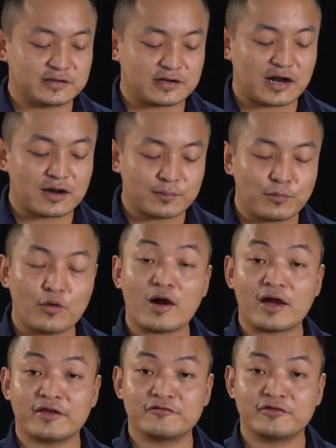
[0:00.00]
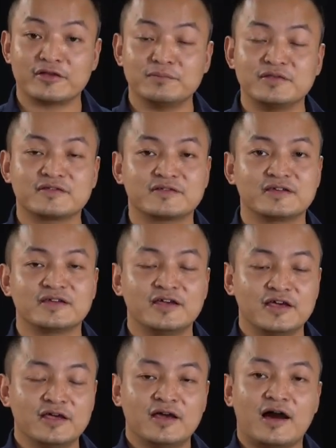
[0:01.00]
carbohydrate, means C.
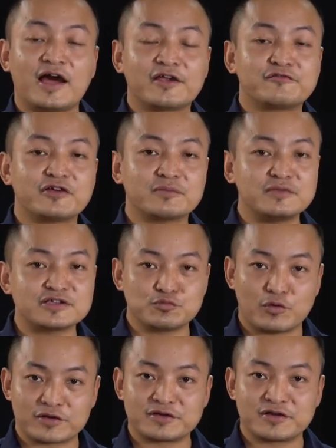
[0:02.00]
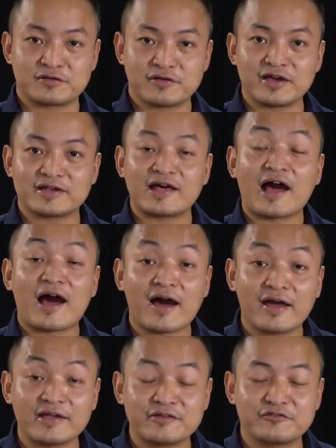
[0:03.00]
Hydrate means water, right?
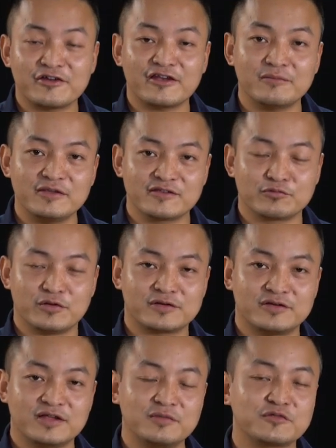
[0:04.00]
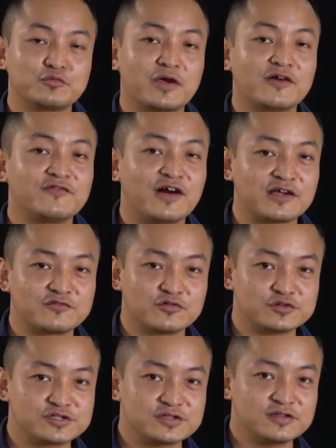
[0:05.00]
Hydrate means water. That means we have
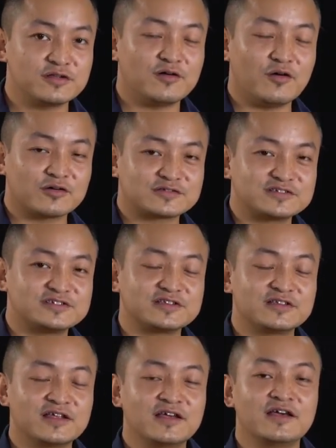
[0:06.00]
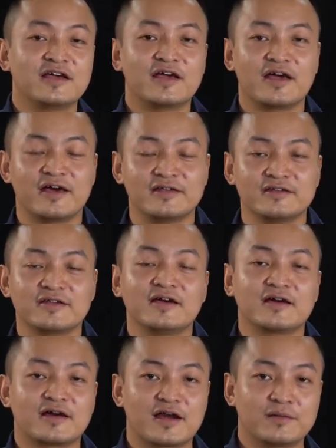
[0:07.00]
hydrogen, oxygen, and
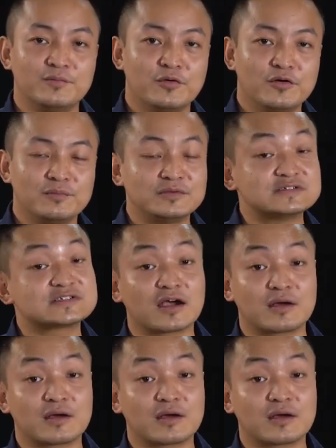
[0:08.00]
carbo means